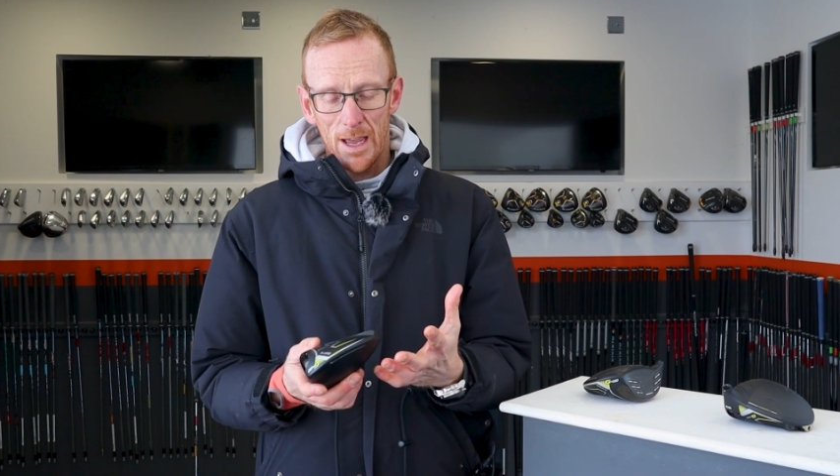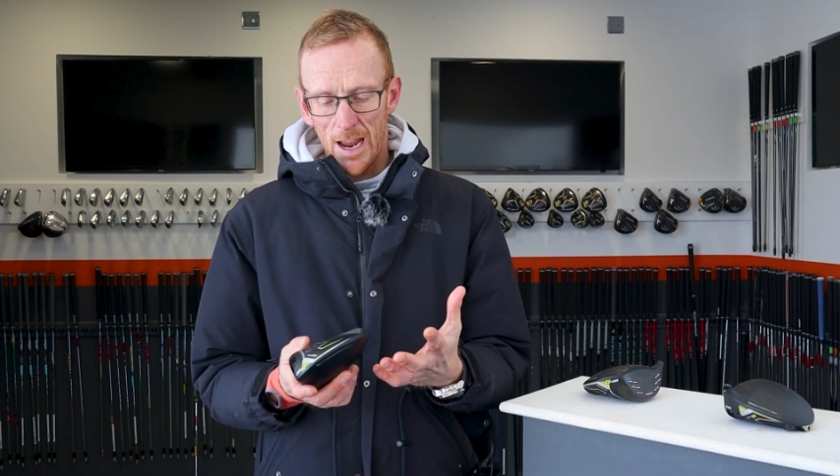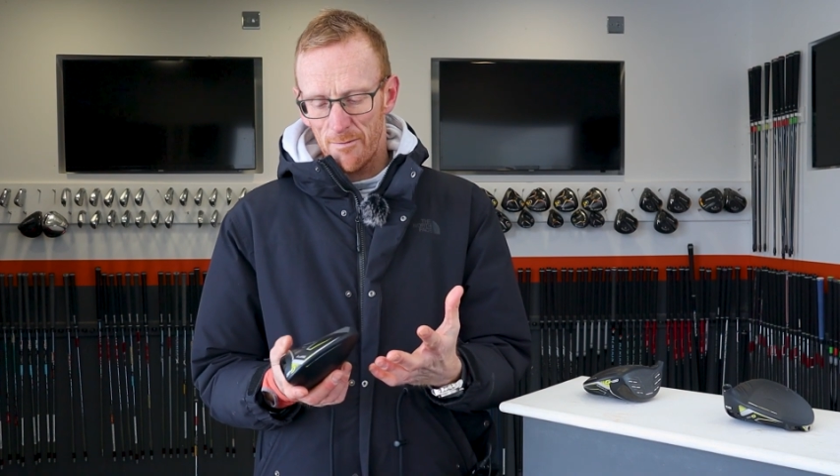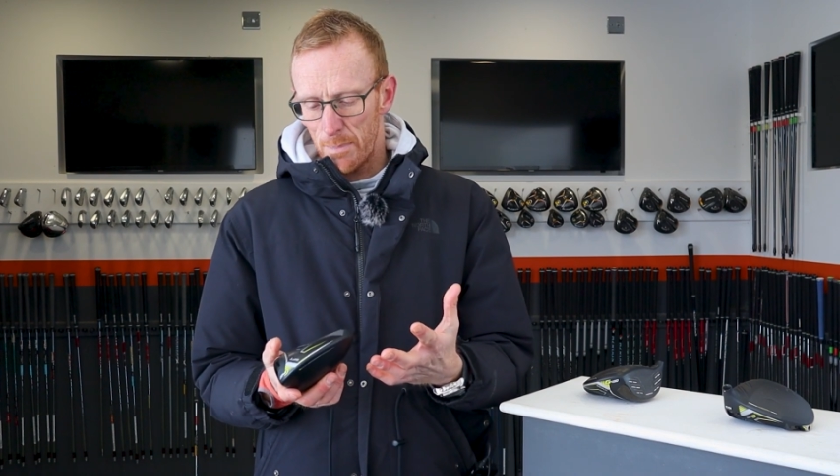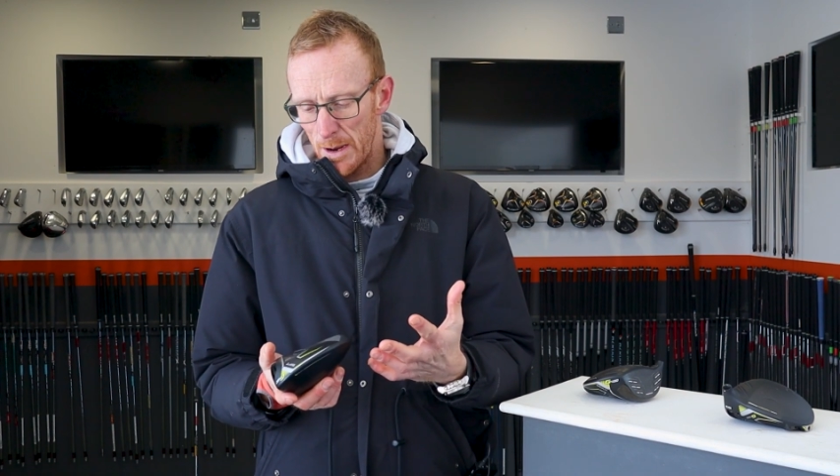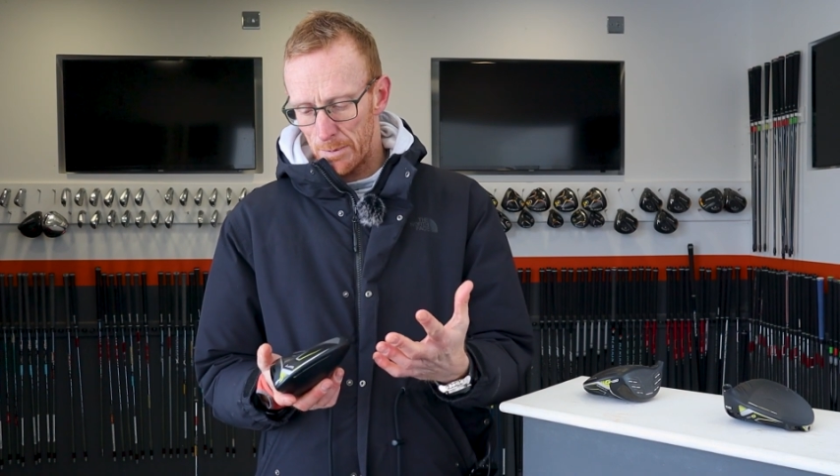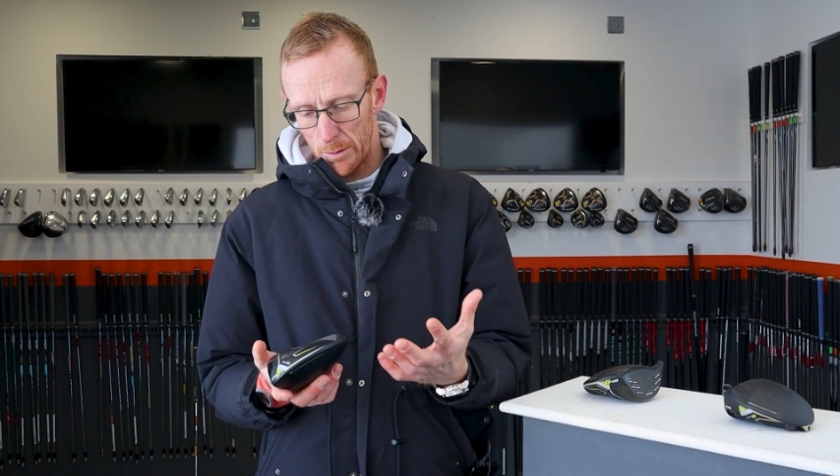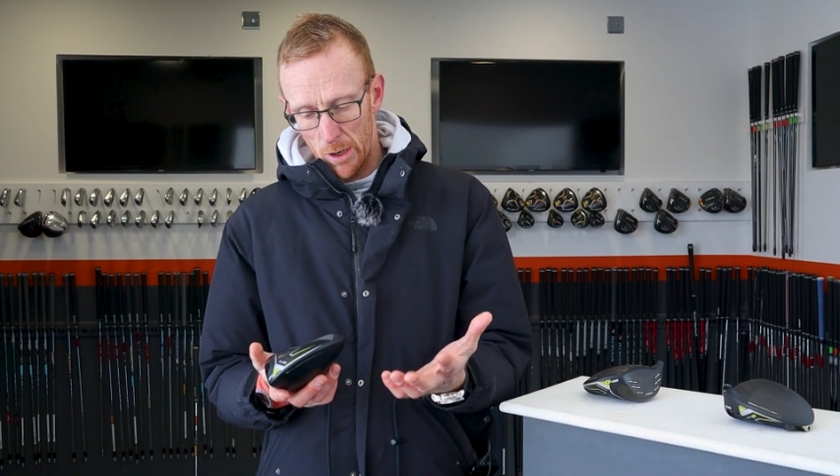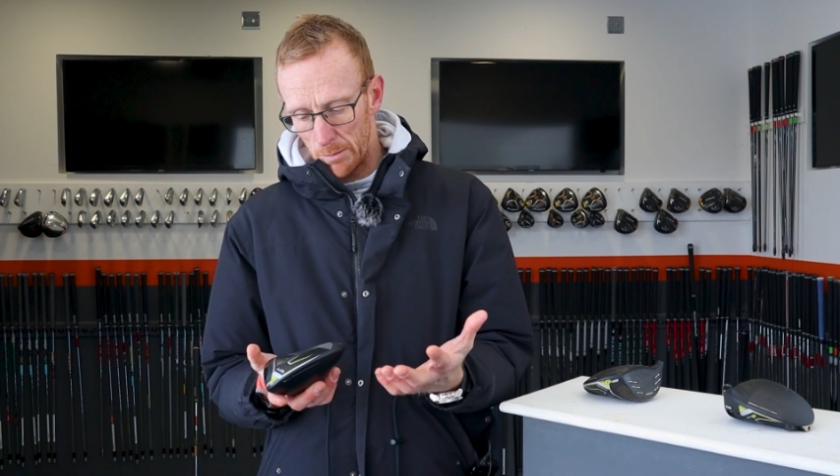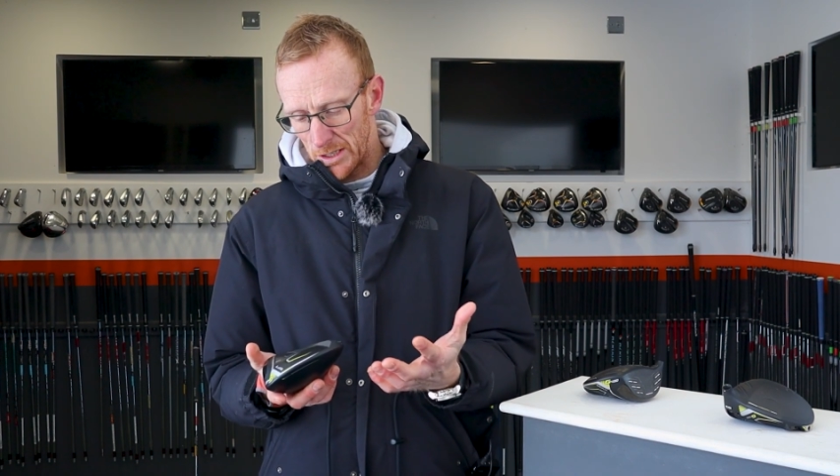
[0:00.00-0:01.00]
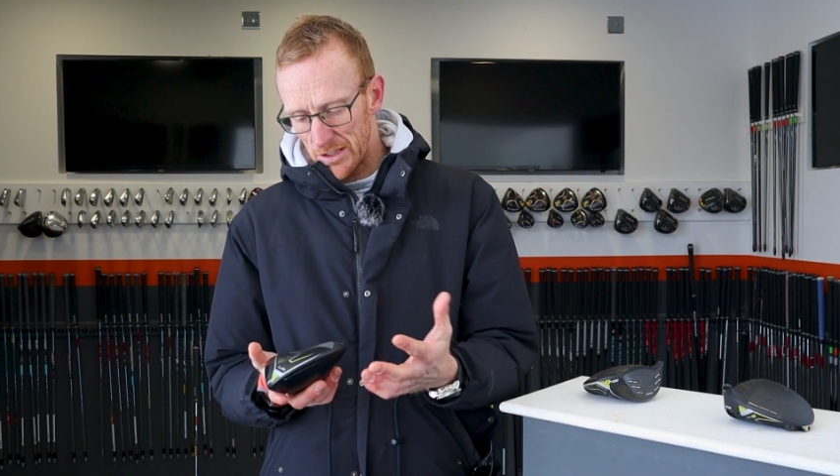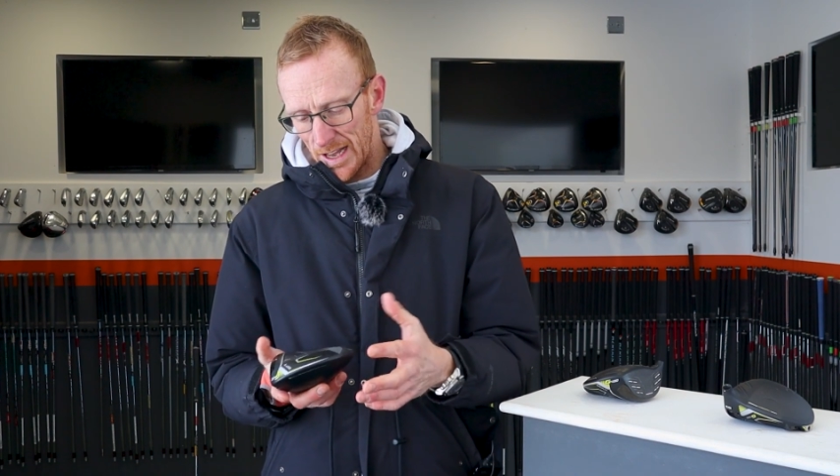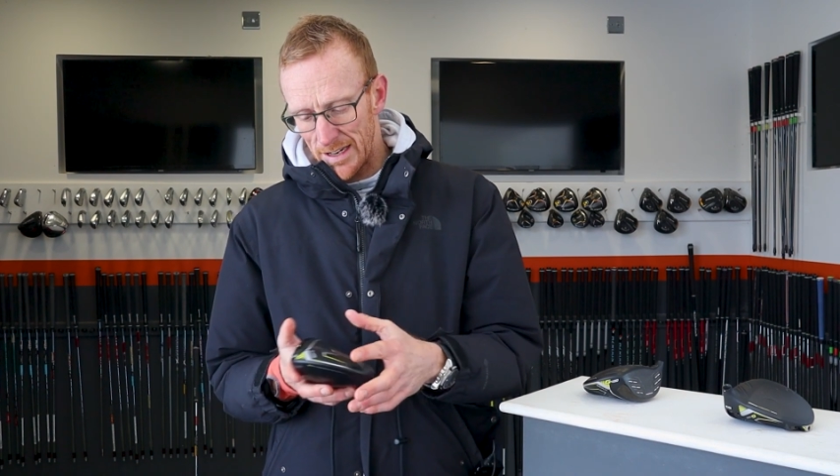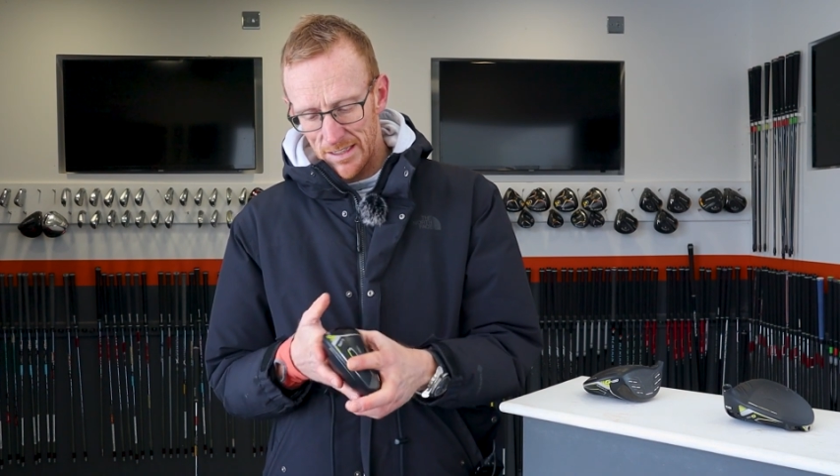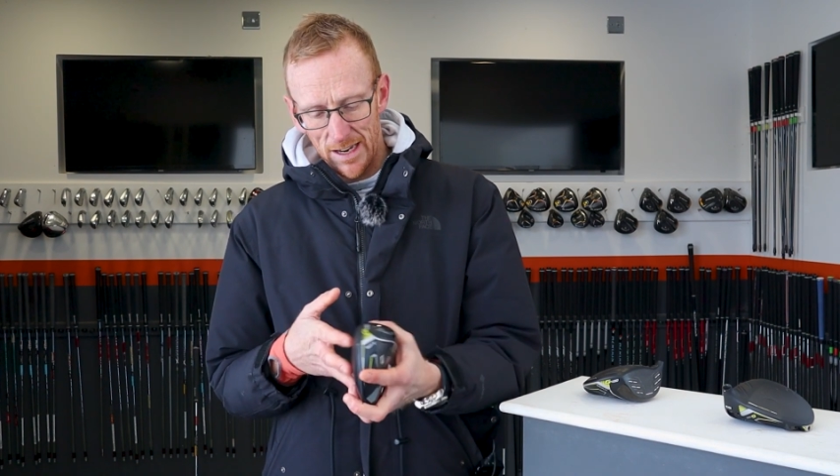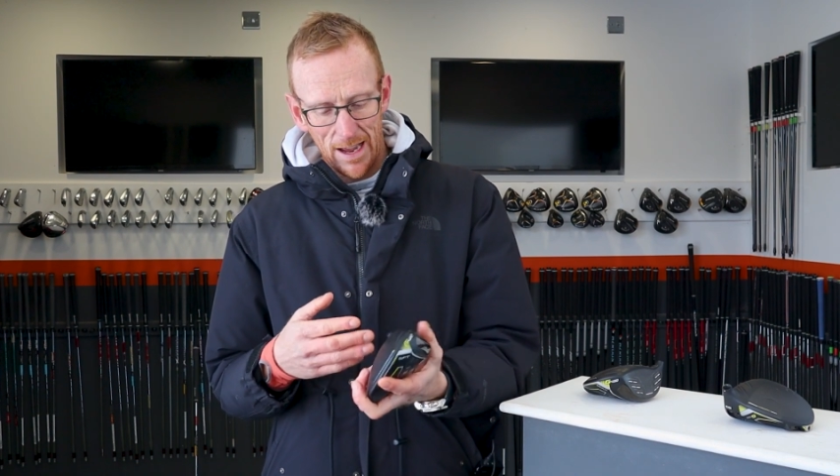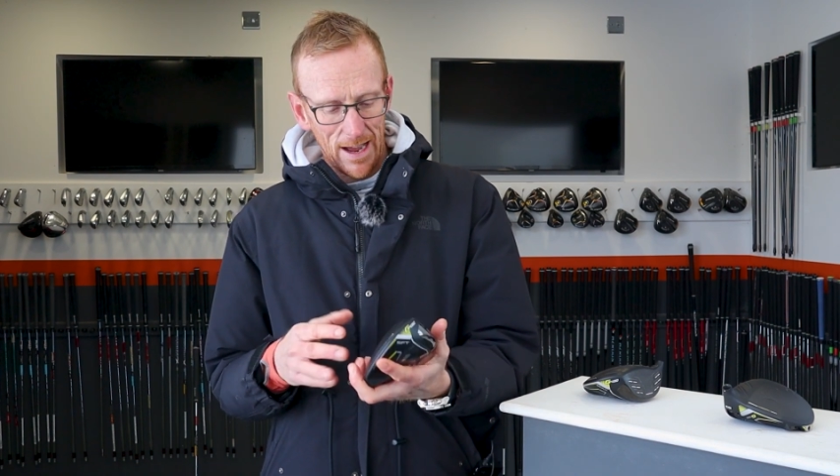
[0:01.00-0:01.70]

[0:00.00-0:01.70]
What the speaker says: Even people who normally slice it,